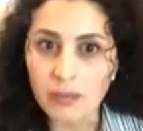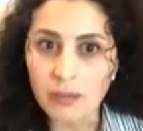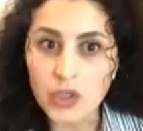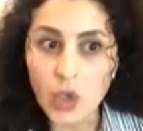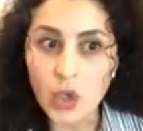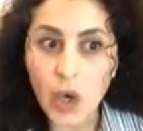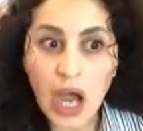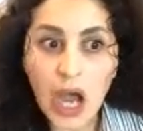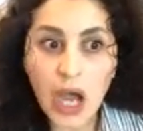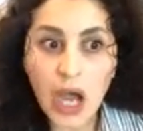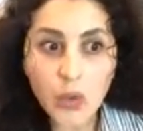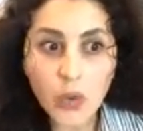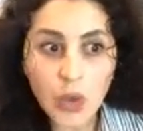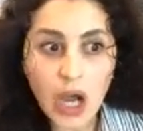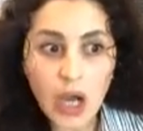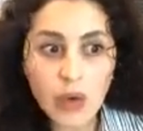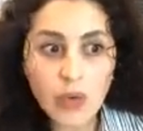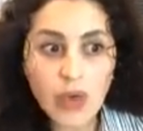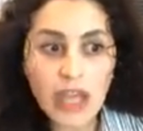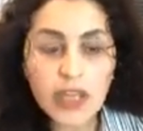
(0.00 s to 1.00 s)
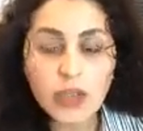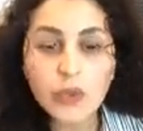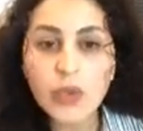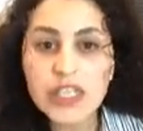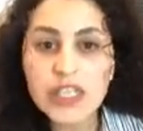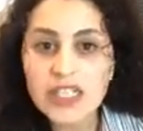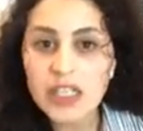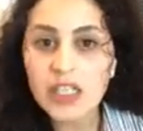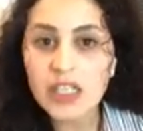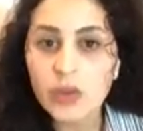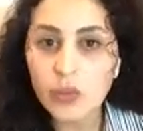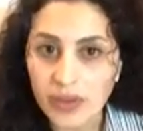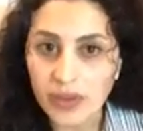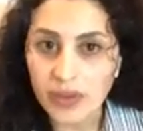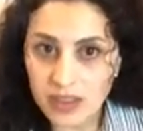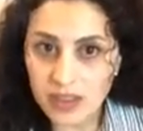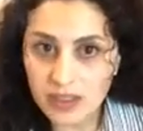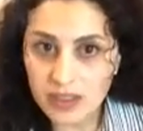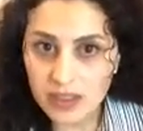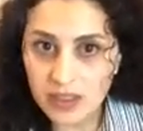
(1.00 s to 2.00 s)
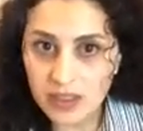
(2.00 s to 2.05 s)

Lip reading: So how can we deal with it?